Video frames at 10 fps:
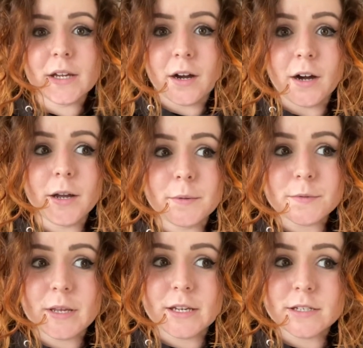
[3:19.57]
I was
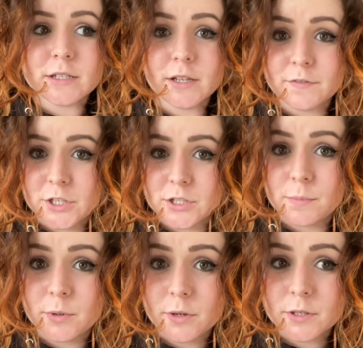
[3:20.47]
waiting till I finished the
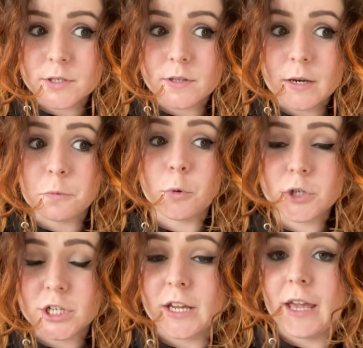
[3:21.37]
book to then
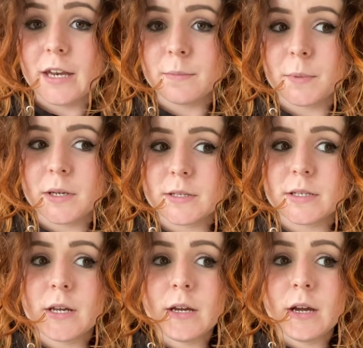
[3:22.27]
watch it again, because
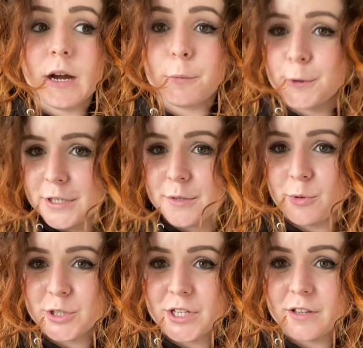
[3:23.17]
I wanted to
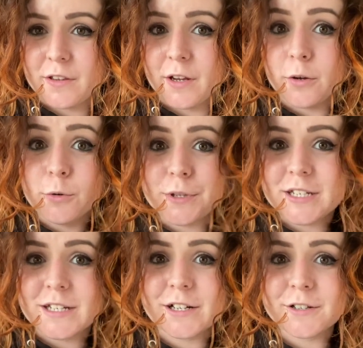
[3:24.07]
watch it and think, oh, they
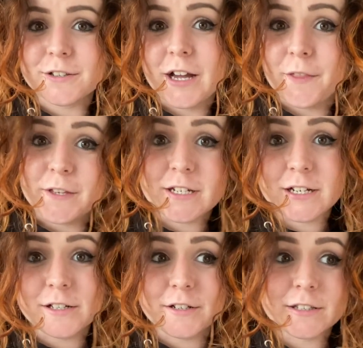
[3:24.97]
didn't include that and they didn't
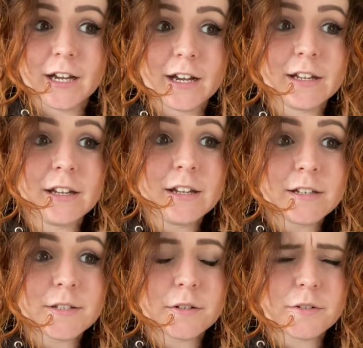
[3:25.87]
include that.
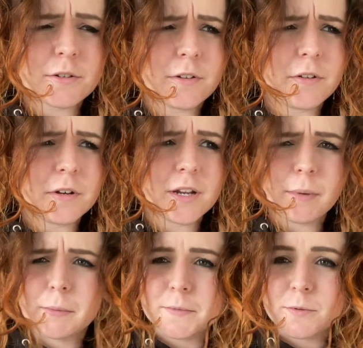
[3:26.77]
Sorry if you can hear my
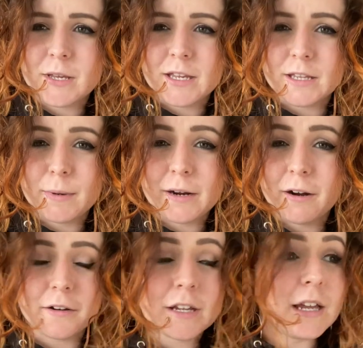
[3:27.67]
mum squeaking in the
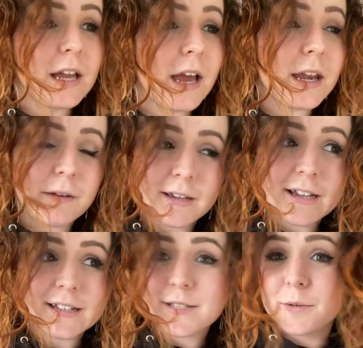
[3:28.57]
background. Anyway,
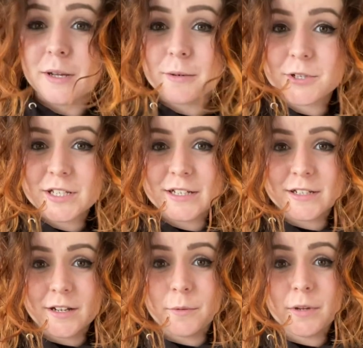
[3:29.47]
so we're going to watch that
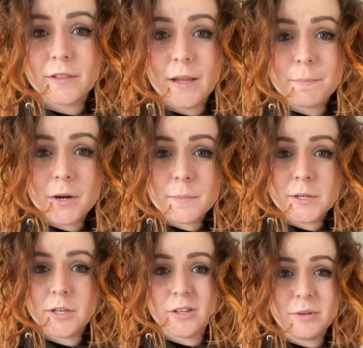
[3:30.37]
tonight with a
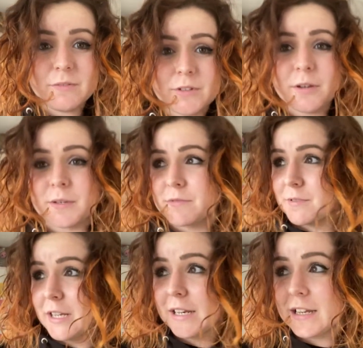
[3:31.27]
barbecue, even though it's
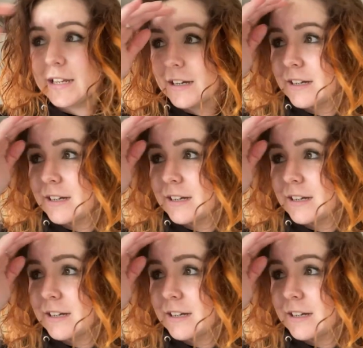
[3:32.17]
really